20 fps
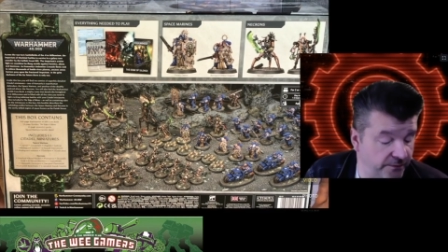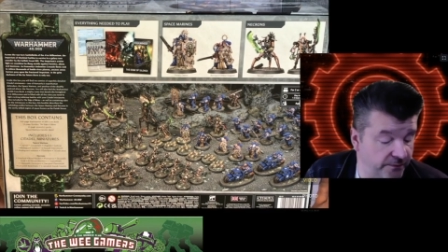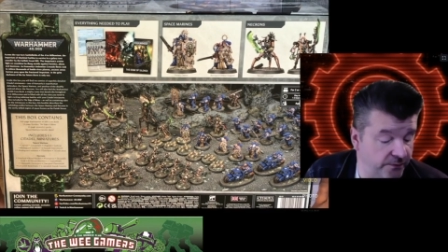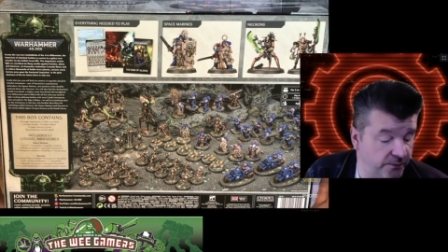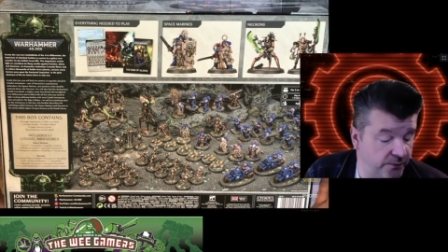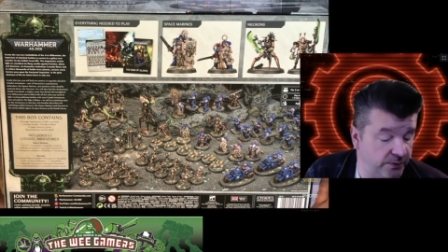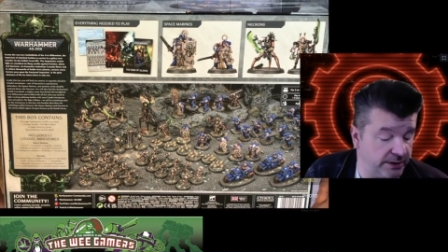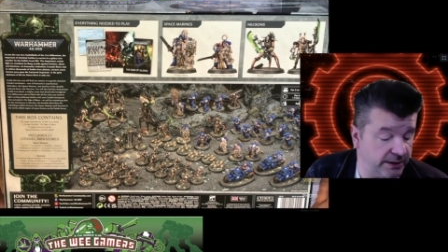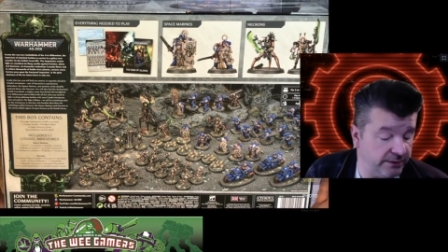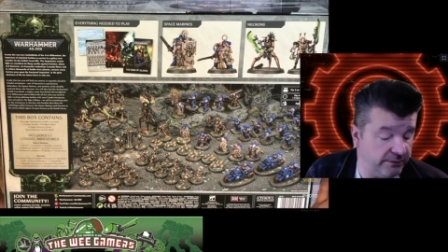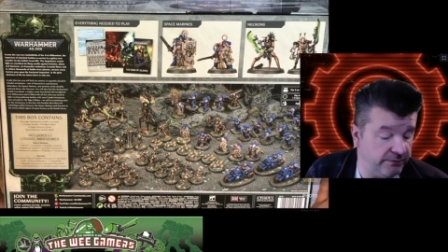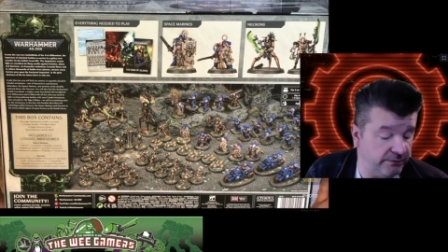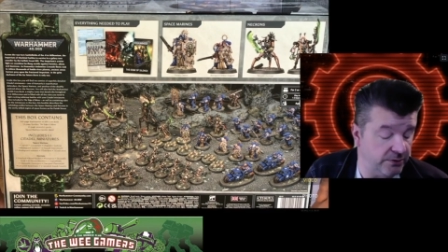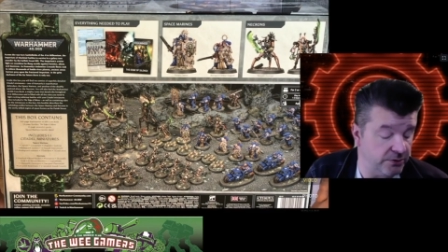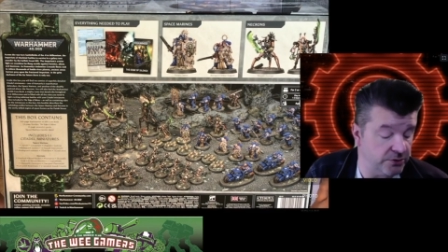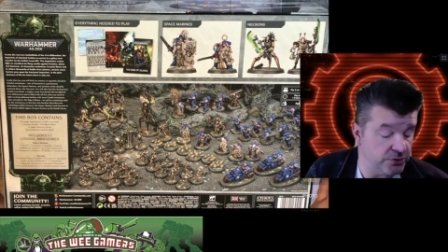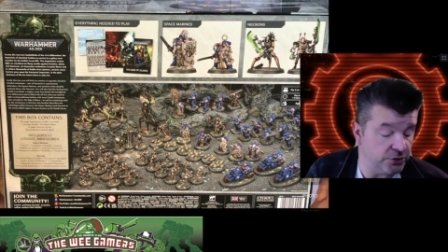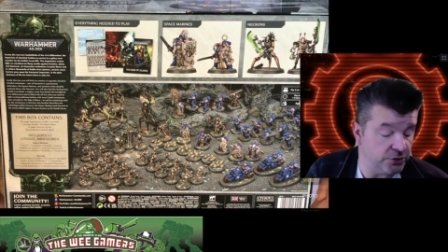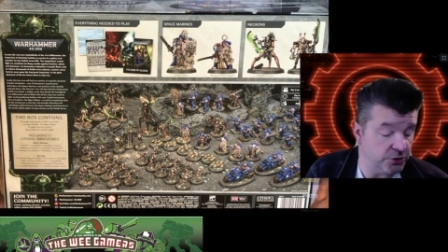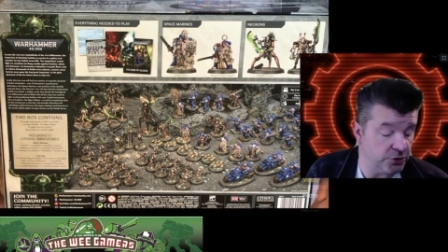
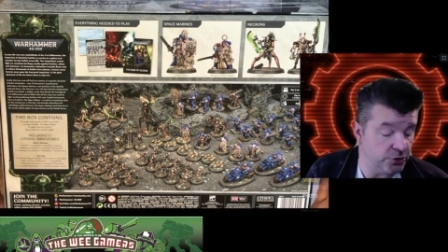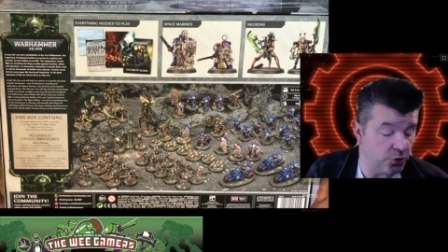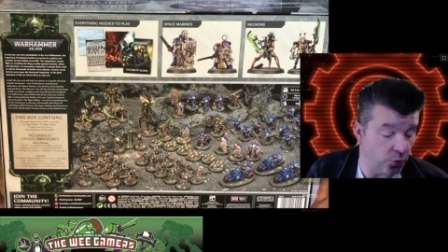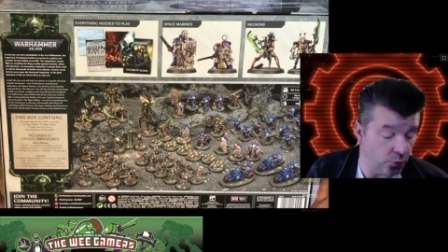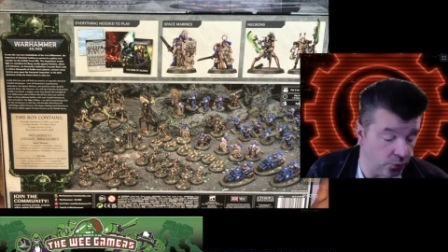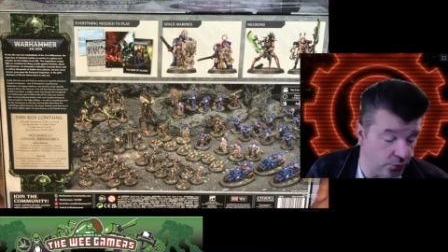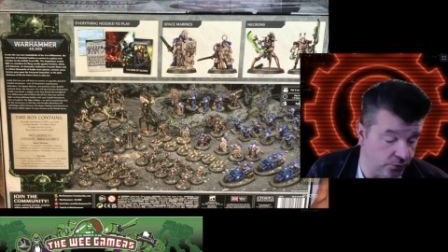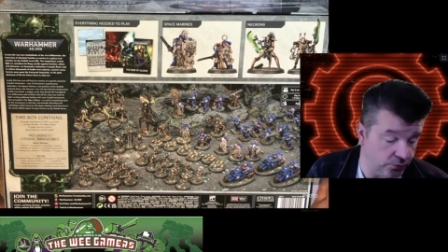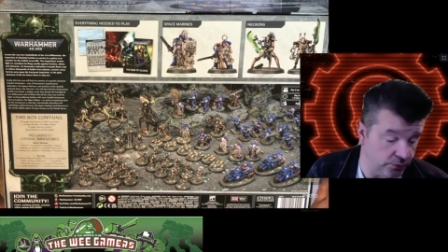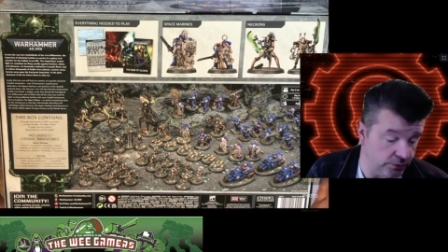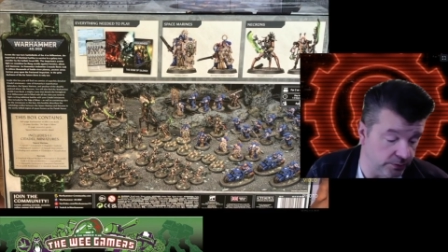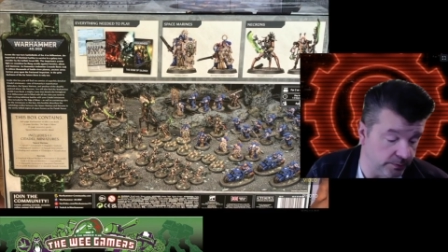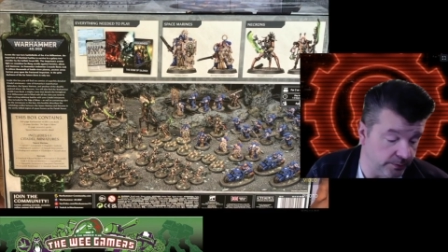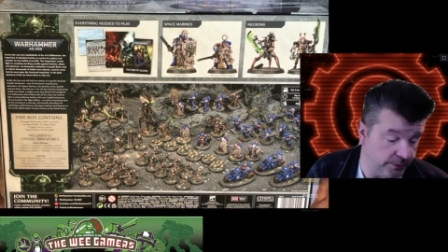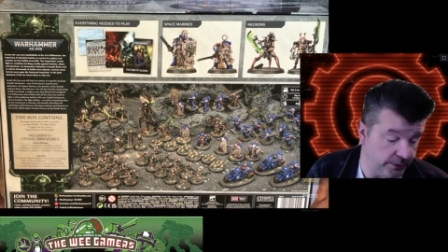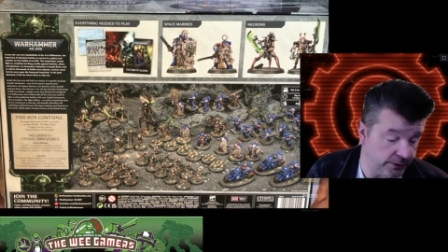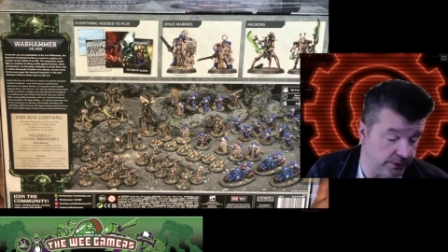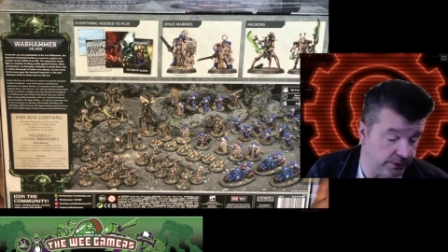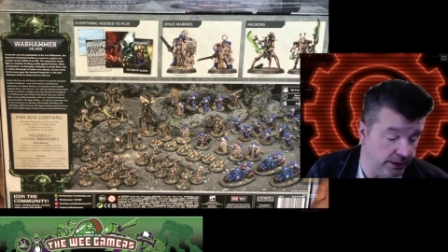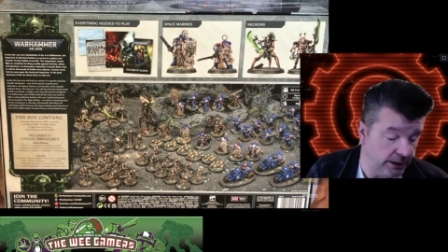40,000 core
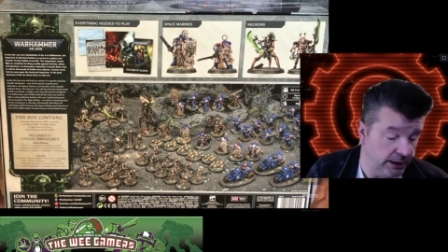rulebook,